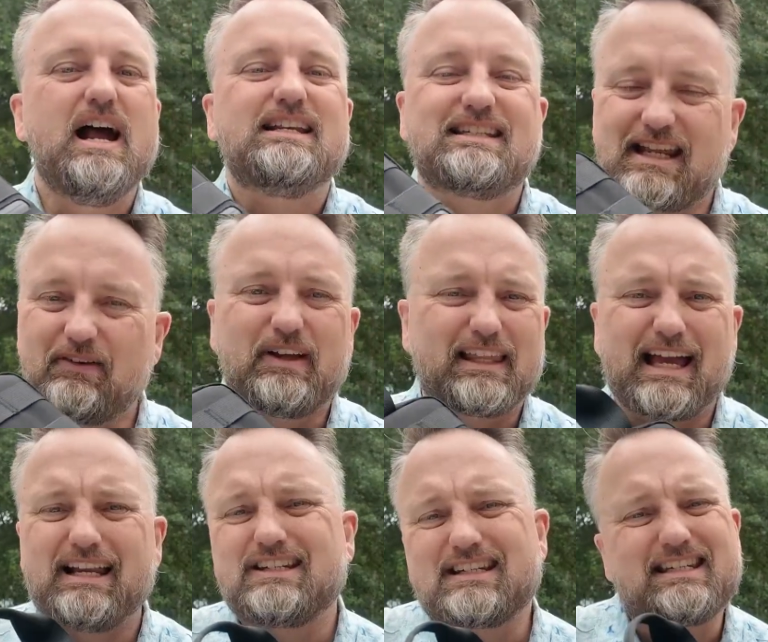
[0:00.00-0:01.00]
Stuff like
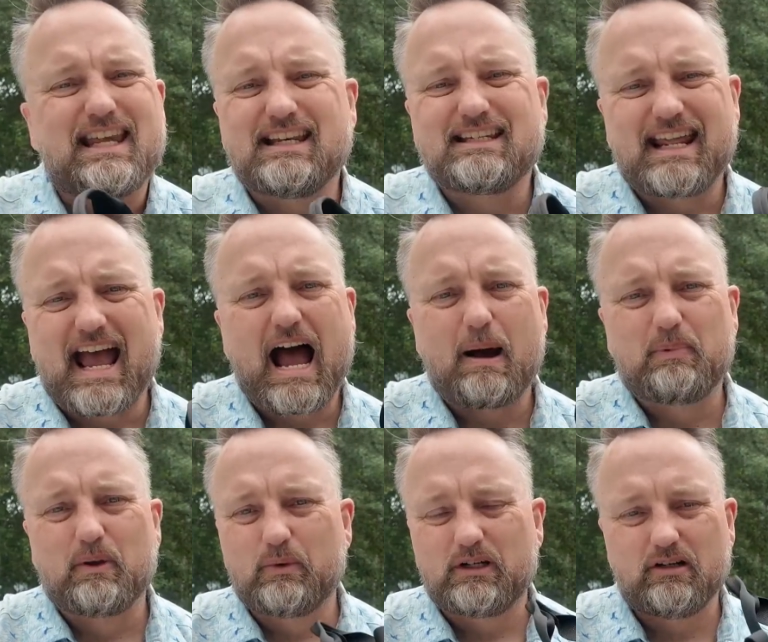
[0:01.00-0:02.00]
that just tends to
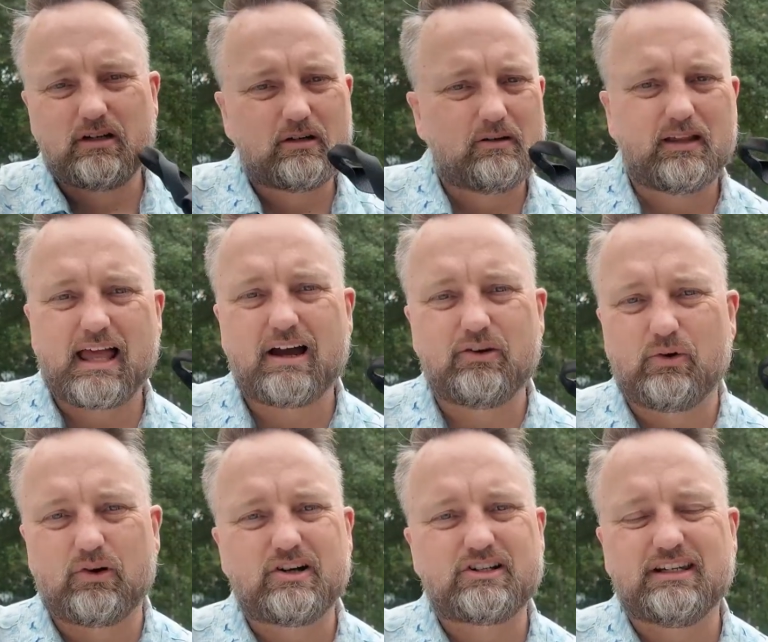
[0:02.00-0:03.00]
happen when you're dealing with
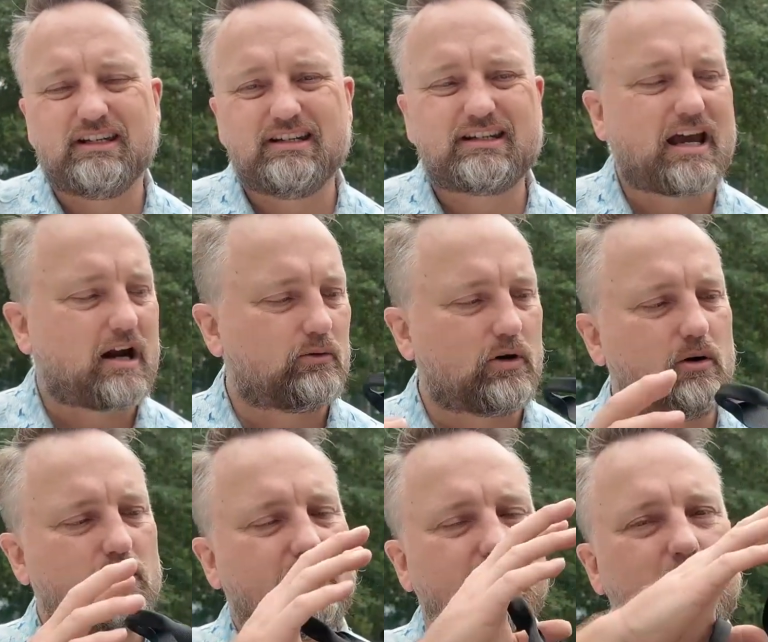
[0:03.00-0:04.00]
outdoors, and you just got to
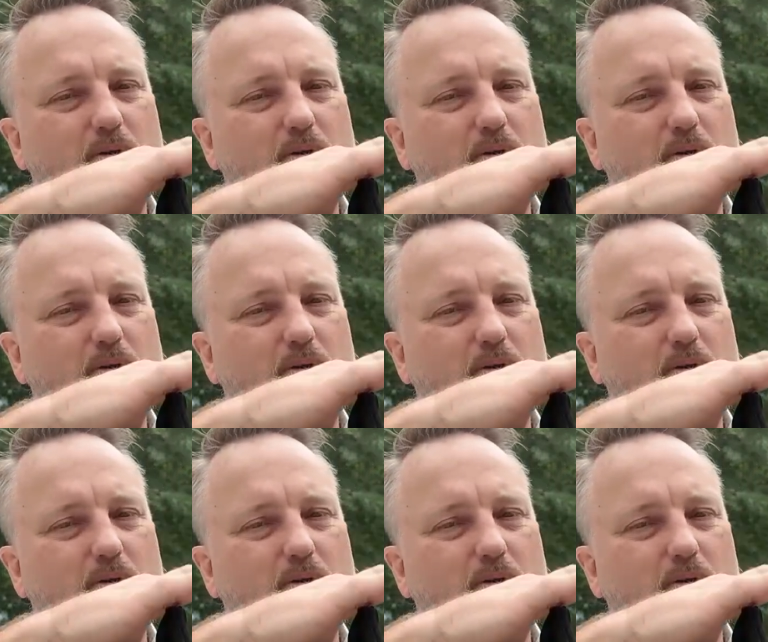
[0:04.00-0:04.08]
roll with it.